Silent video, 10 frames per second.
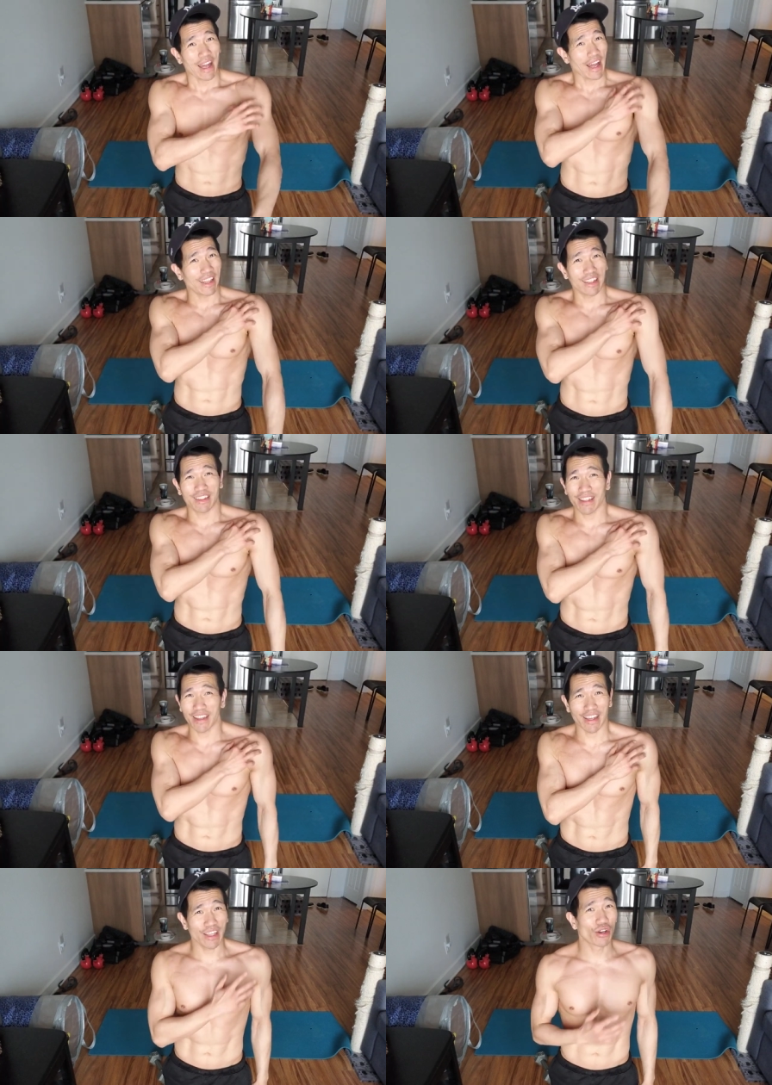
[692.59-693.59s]
and it,
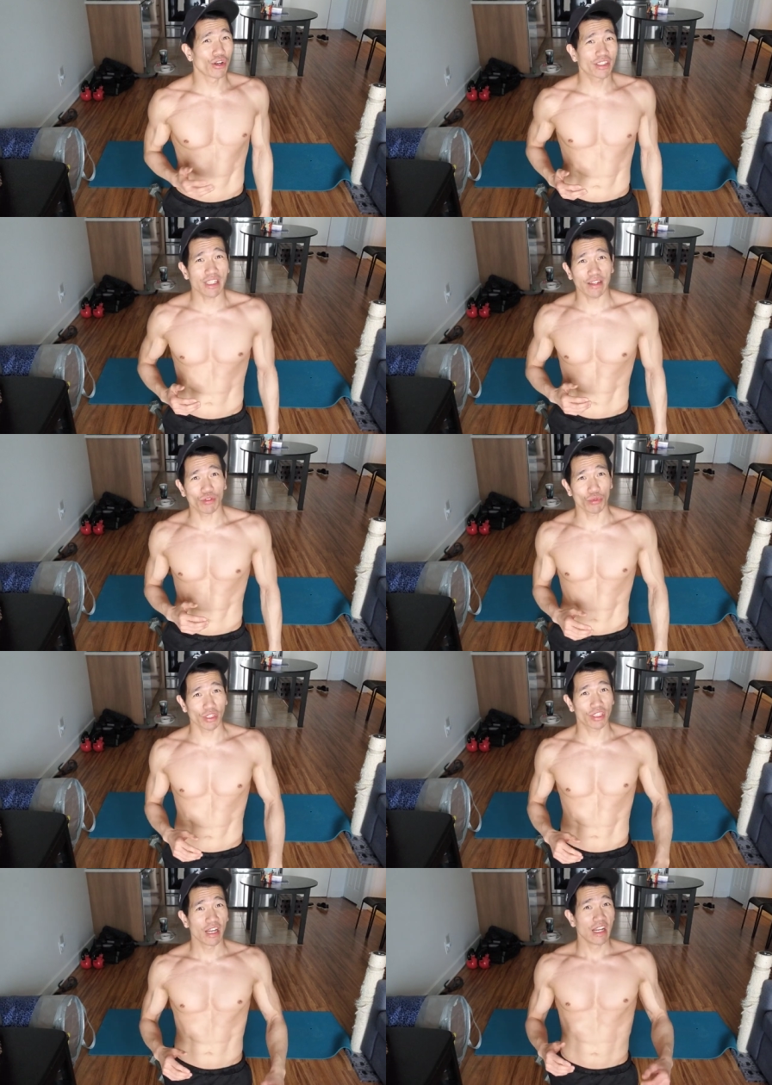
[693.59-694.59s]
it hurts afterwards.